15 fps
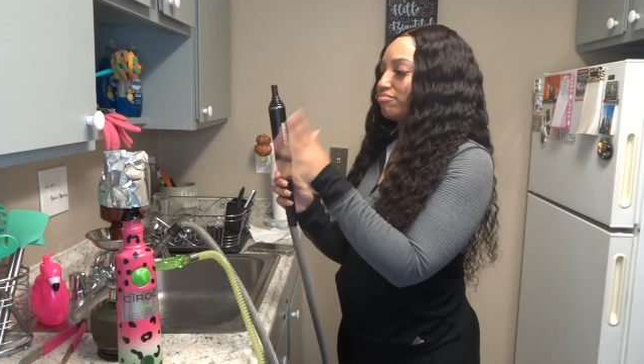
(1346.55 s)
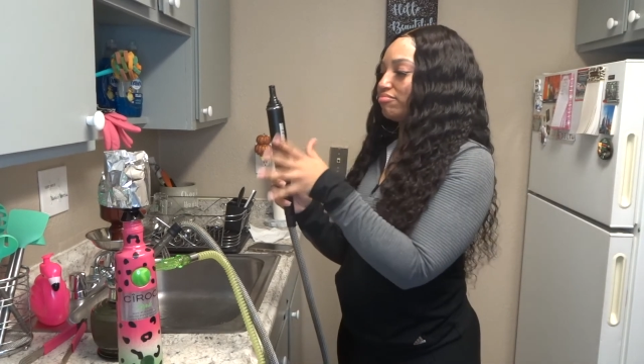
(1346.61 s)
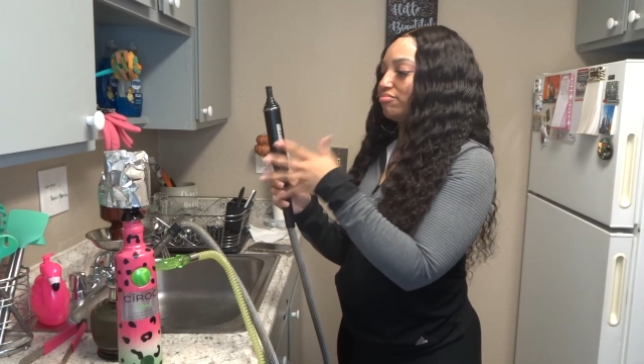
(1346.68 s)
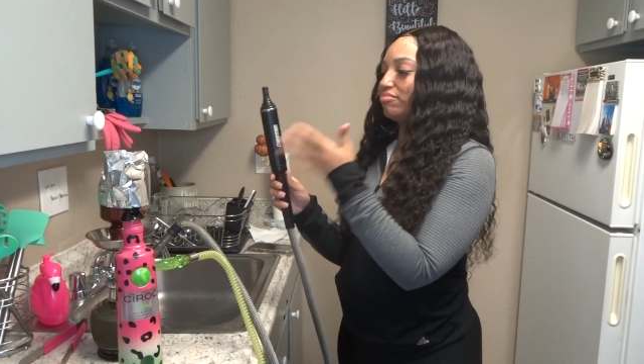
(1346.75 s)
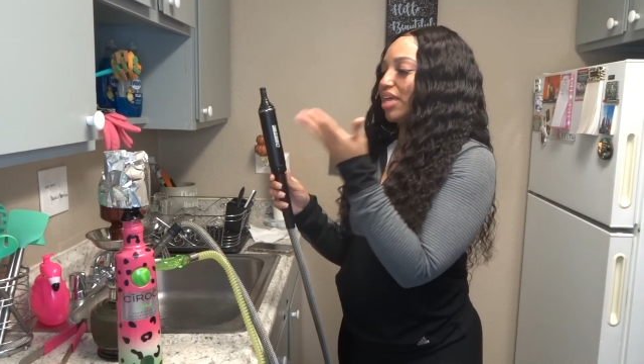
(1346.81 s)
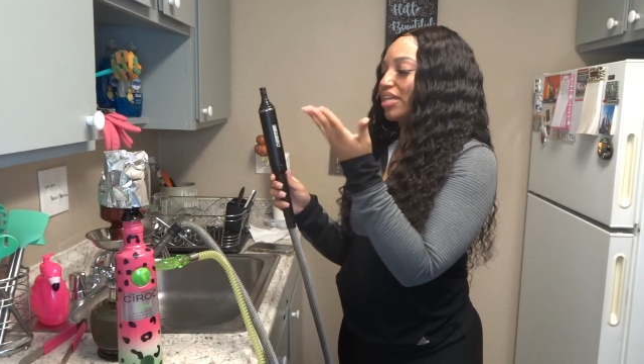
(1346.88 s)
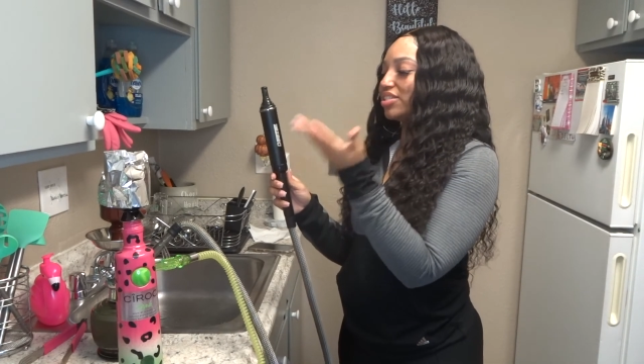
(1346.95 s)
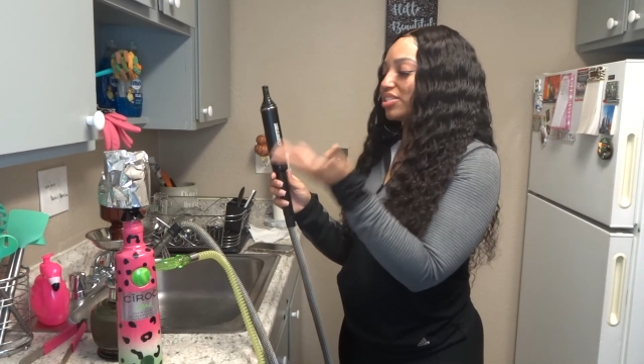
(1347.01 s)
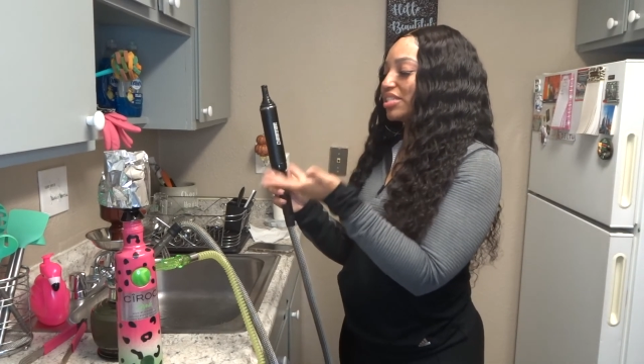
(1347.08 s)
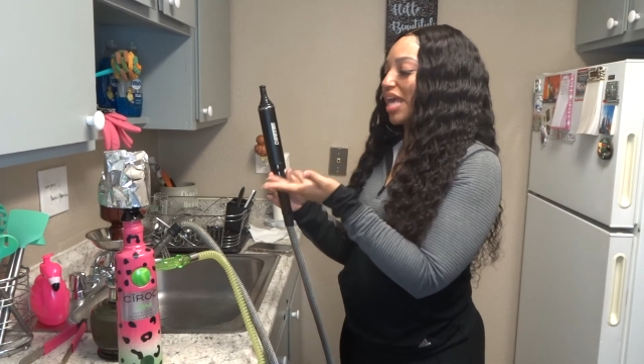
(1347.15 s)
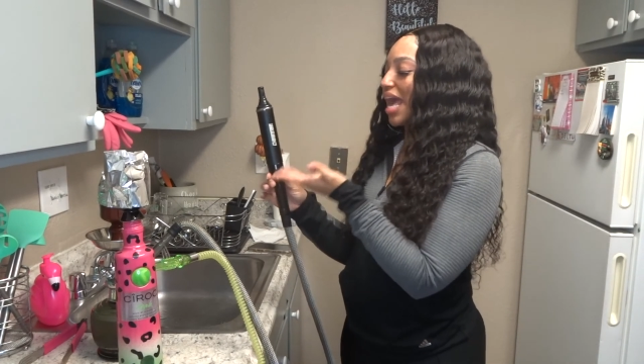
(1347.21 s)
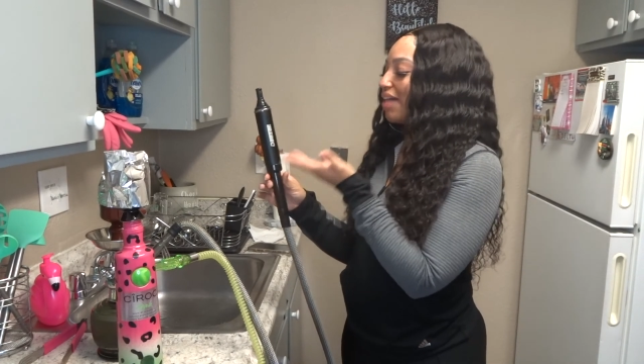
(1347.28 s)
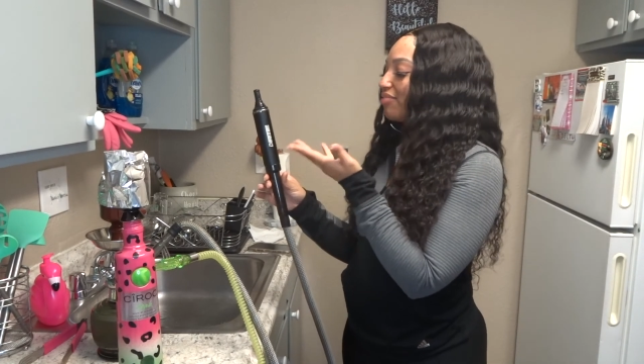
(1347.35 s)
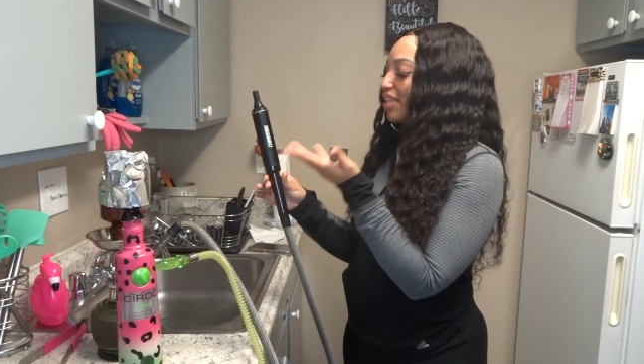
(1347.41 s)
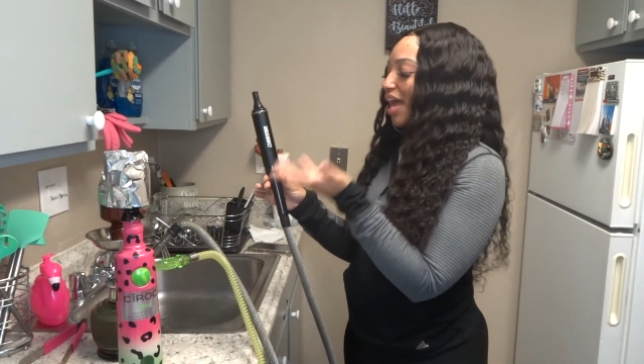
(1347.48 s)
they just
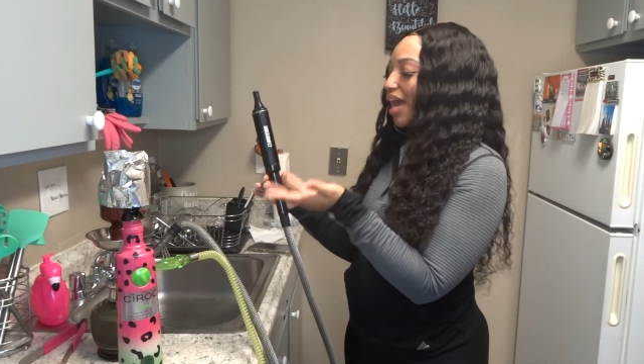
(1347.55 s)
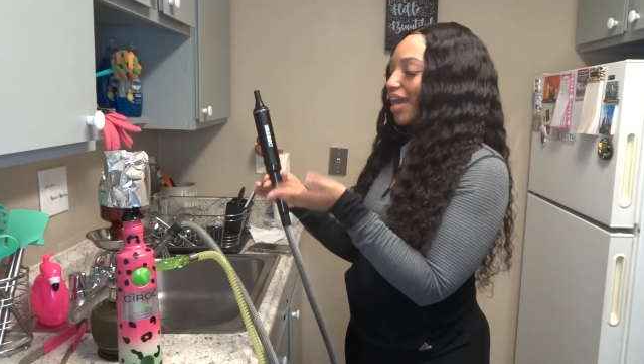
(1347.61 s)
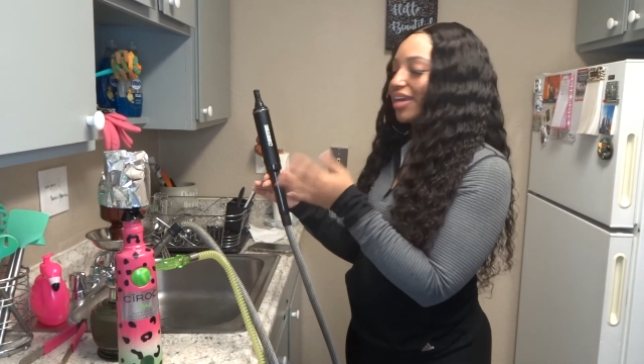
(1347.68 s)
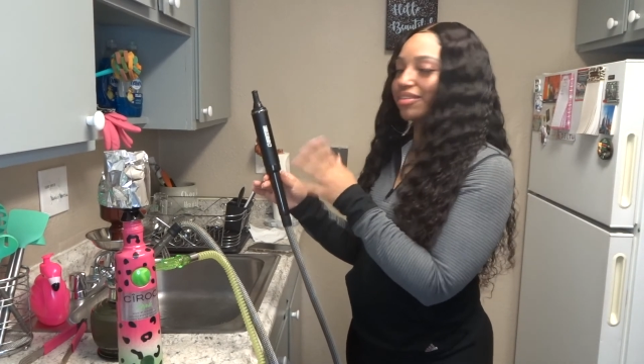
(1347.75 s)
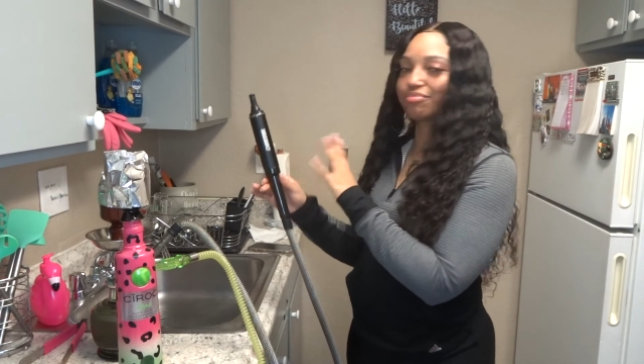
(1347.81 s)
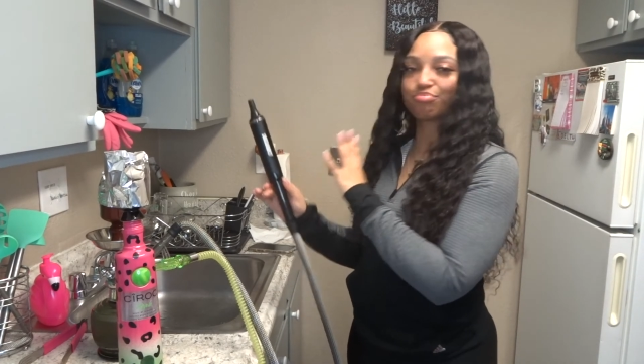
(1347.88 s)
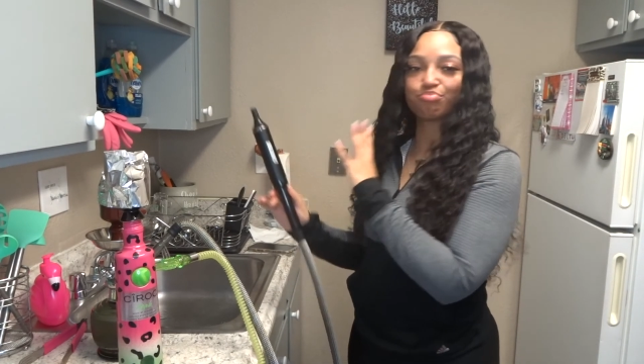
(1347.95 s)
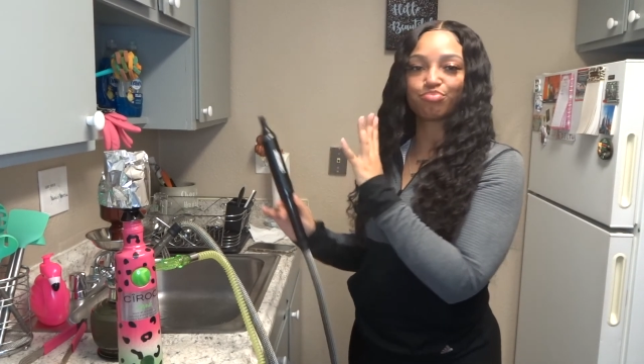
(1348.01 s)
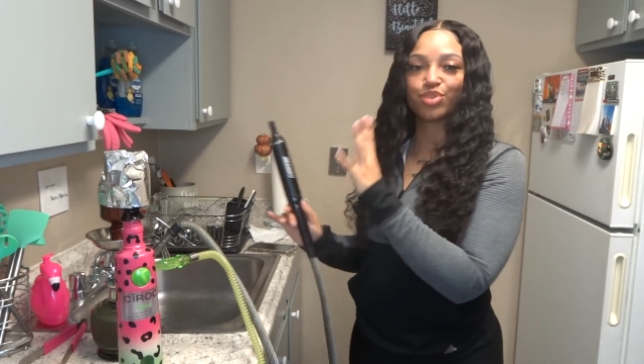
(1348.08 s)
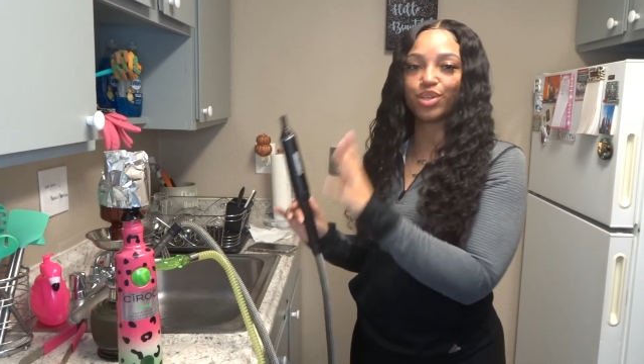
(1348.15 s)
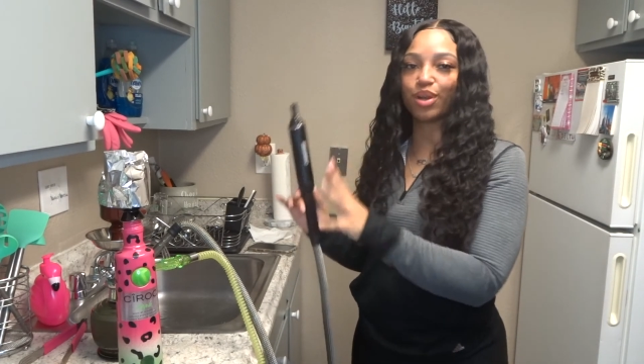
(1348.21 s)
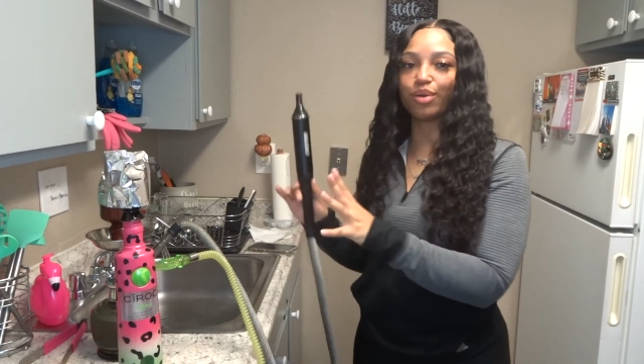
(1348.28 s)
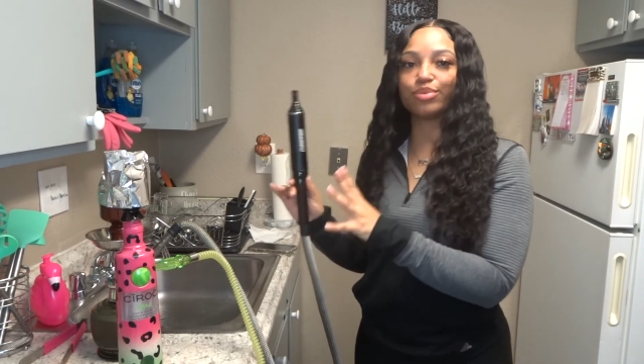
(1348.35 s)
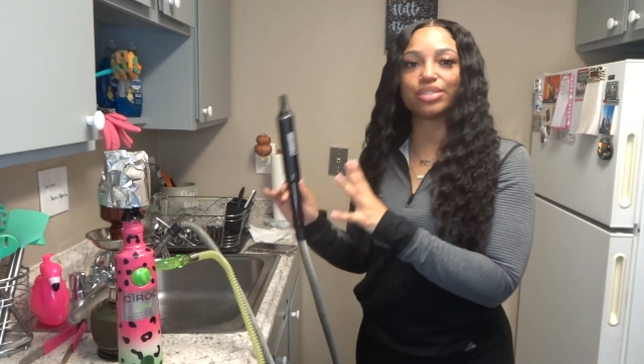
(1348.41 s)
have like, you know,